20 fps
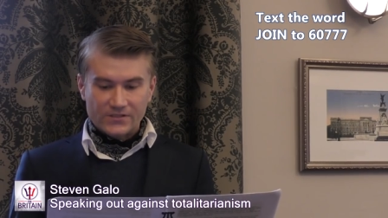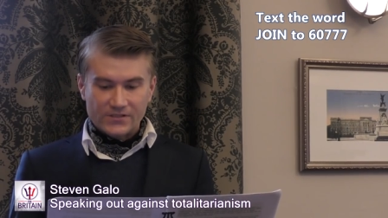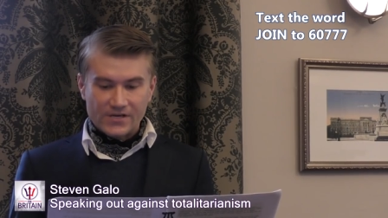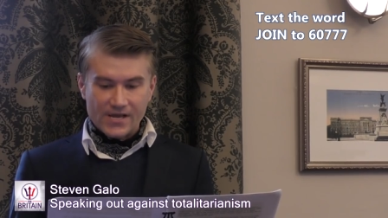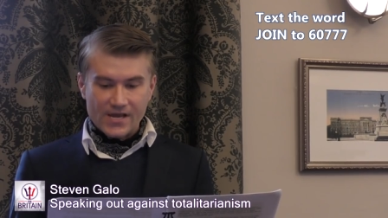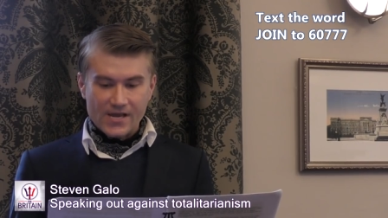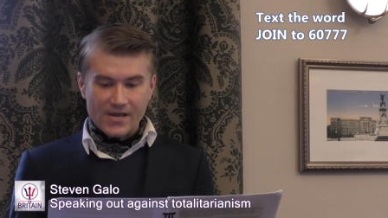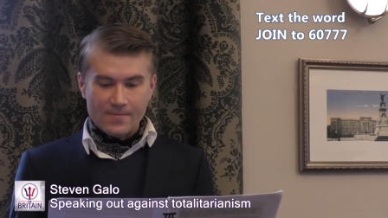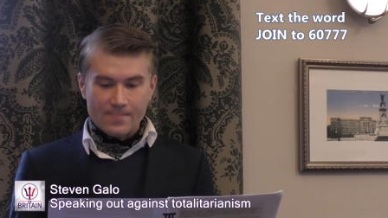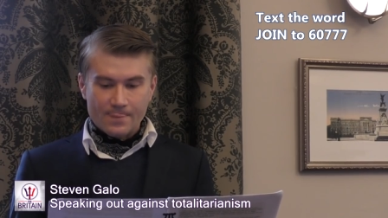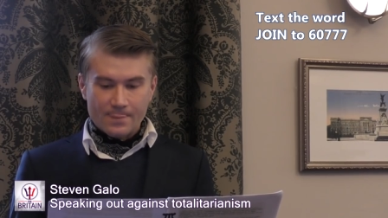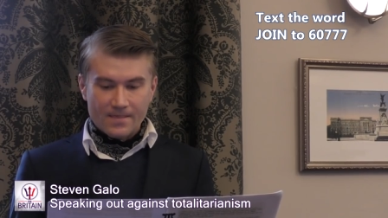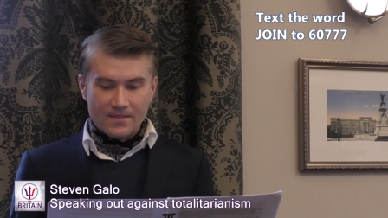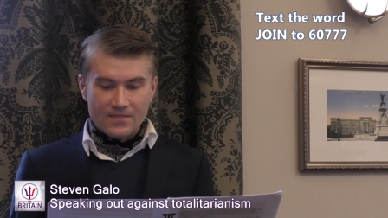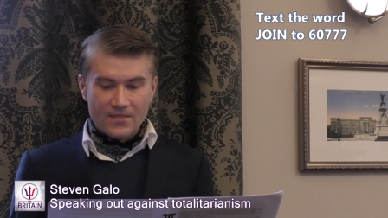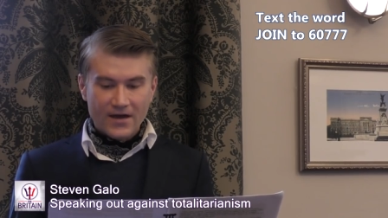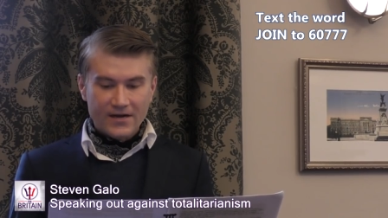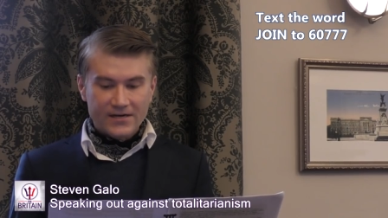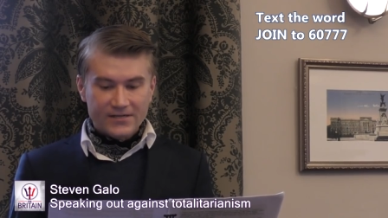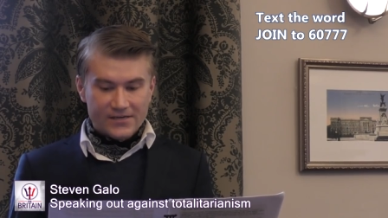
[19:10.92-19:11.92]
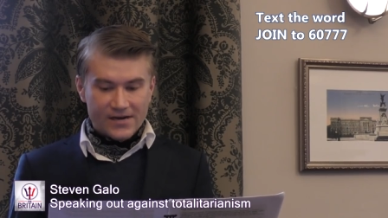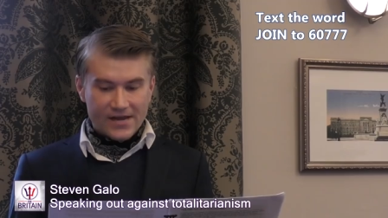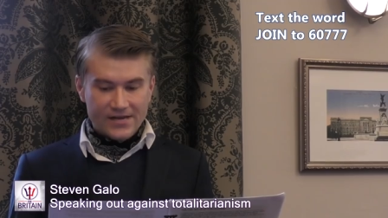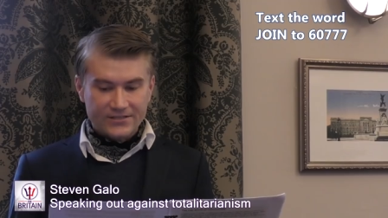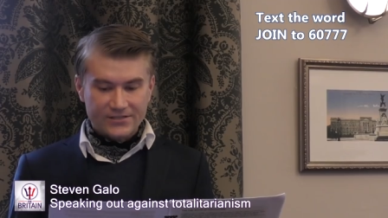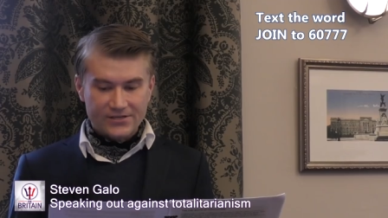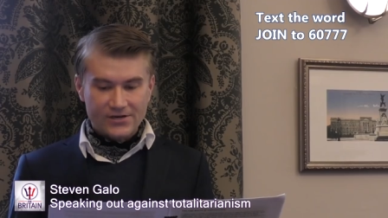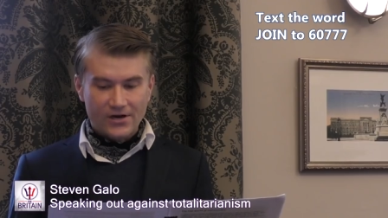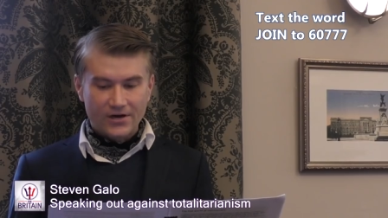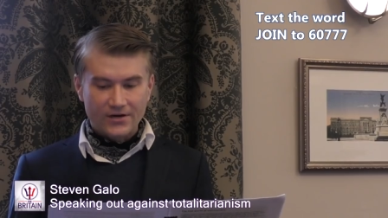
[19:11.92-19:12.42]
The
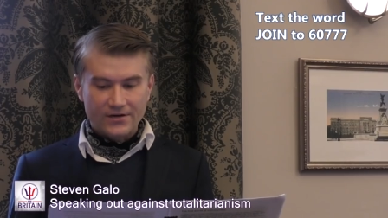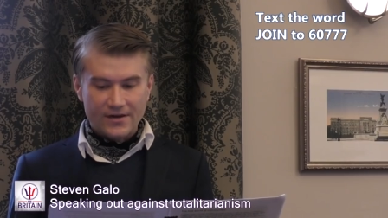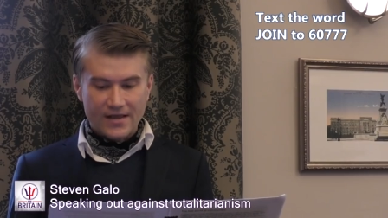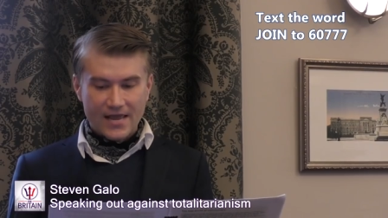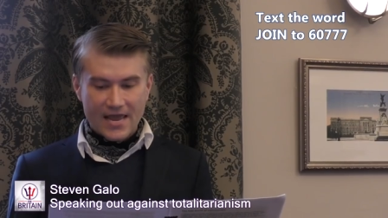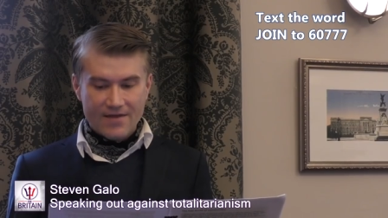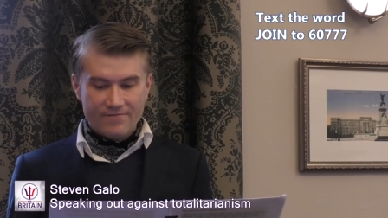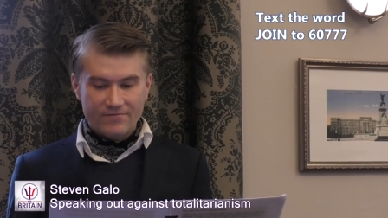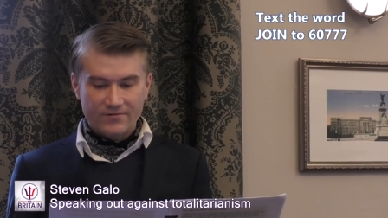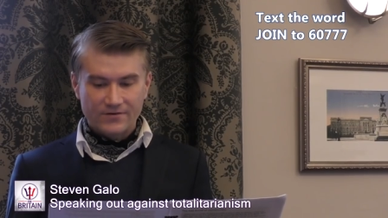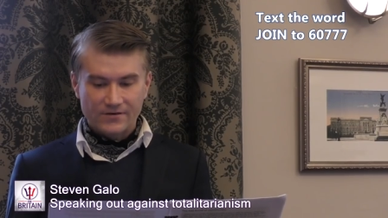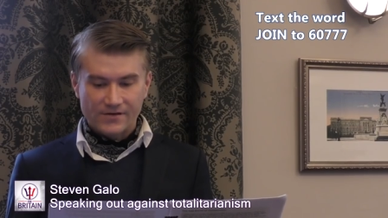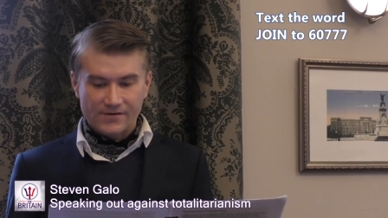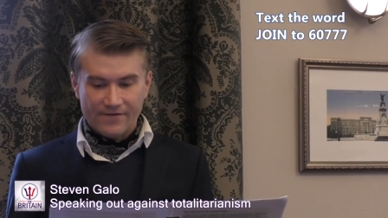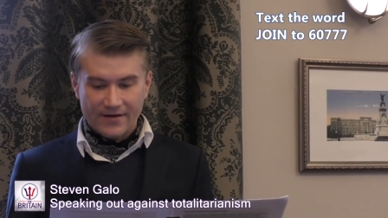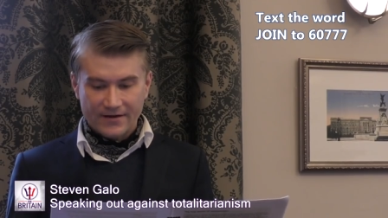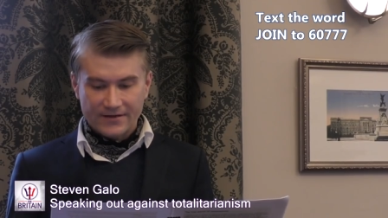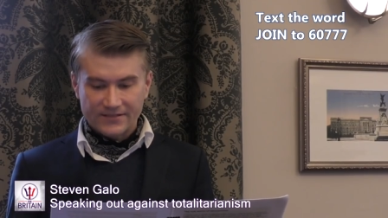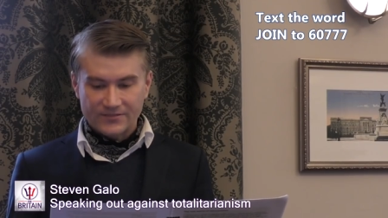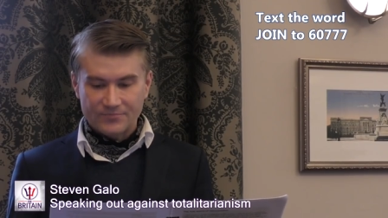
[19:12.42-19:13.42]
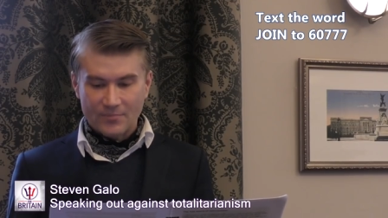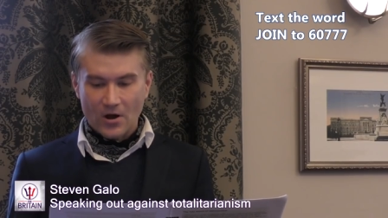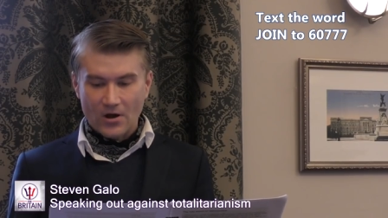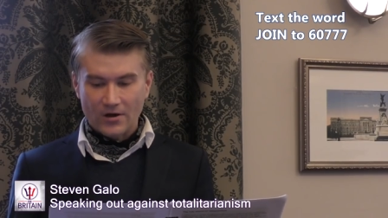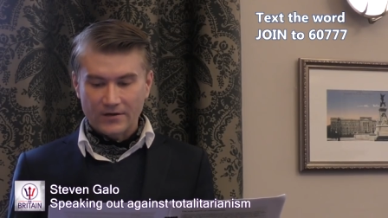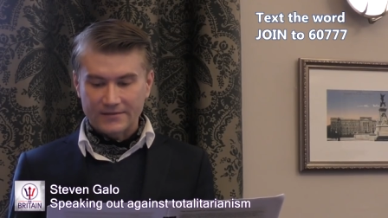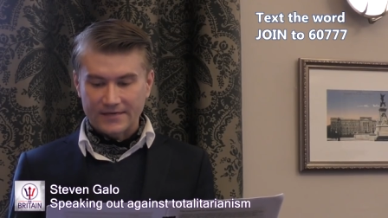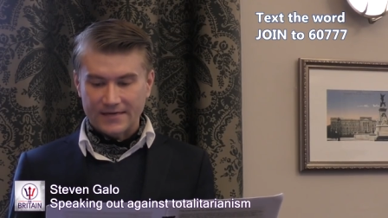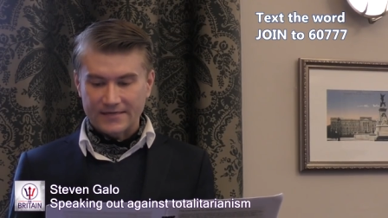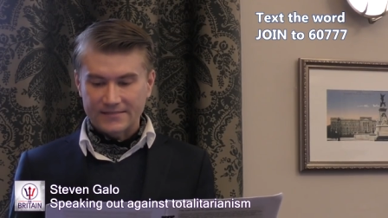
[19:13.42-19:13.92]
1989 event
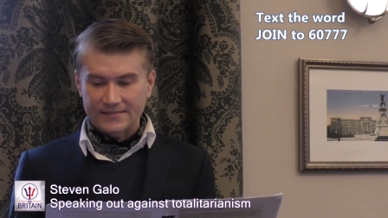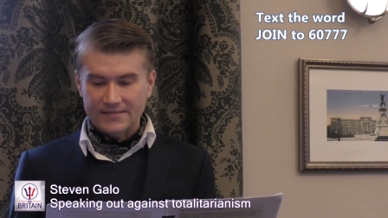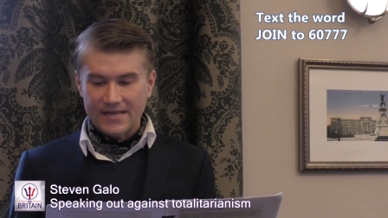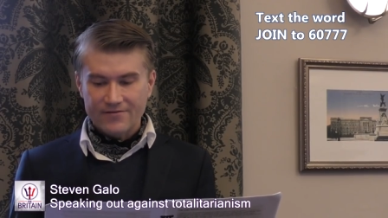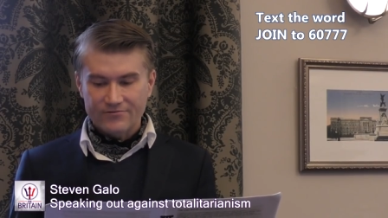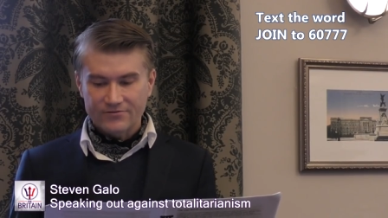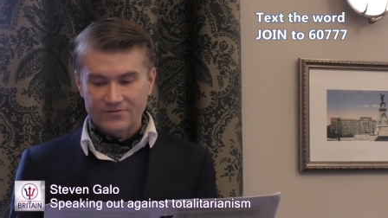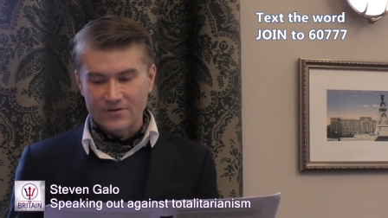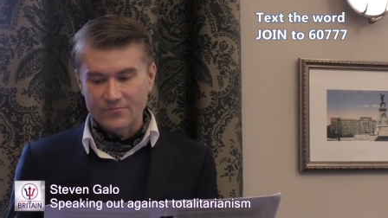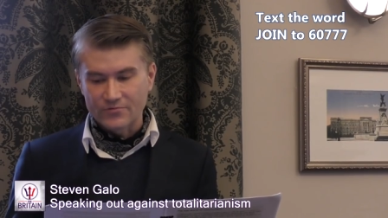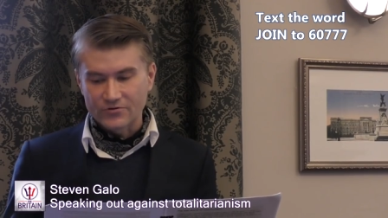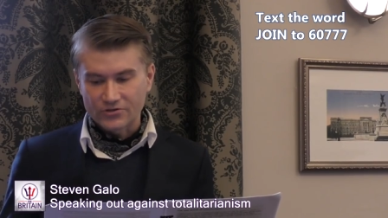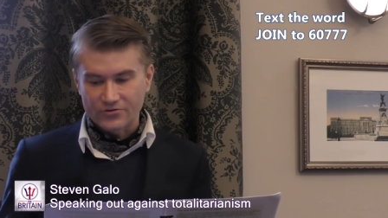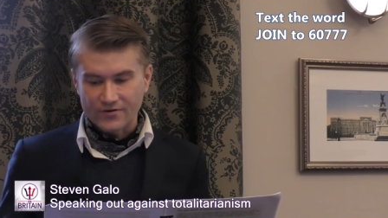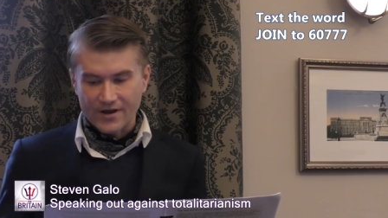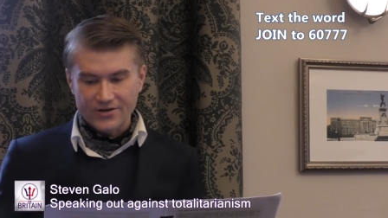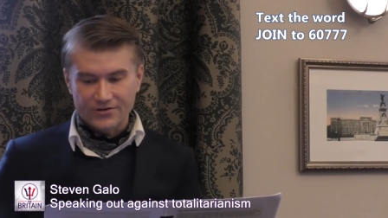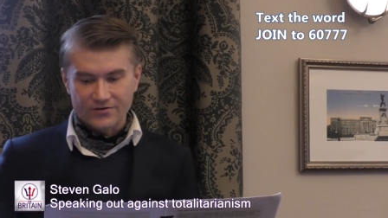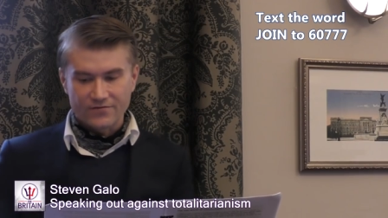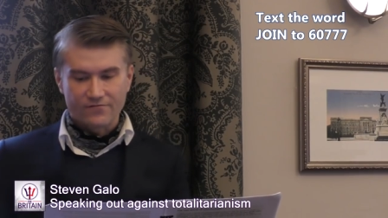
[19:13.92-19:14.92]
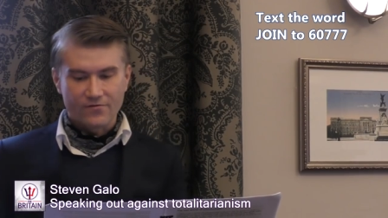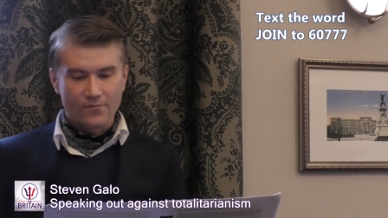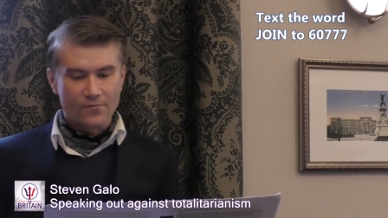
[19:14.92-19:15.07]
sparked a series of demonstrations